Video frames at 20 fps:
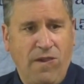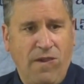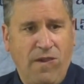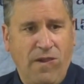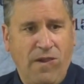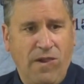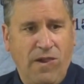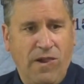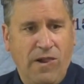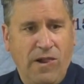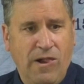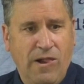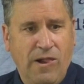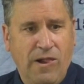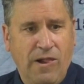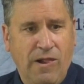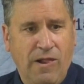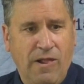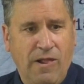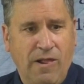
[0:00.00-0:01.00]

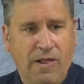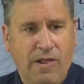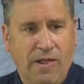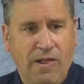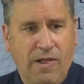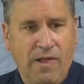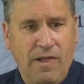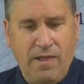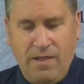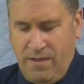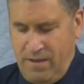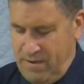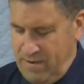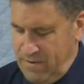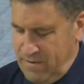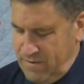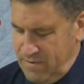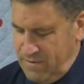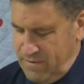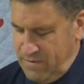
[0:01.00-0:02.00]

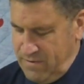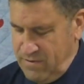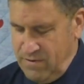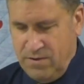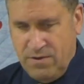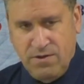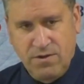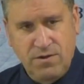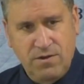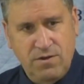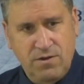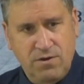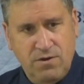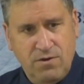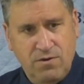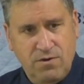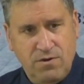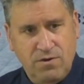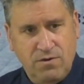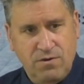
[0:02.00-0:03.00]

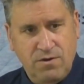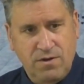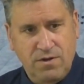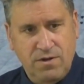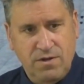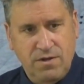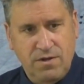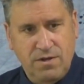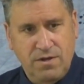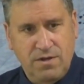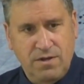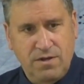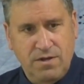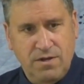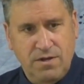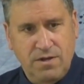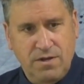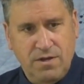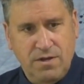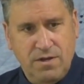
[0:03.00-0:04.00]
[no speech]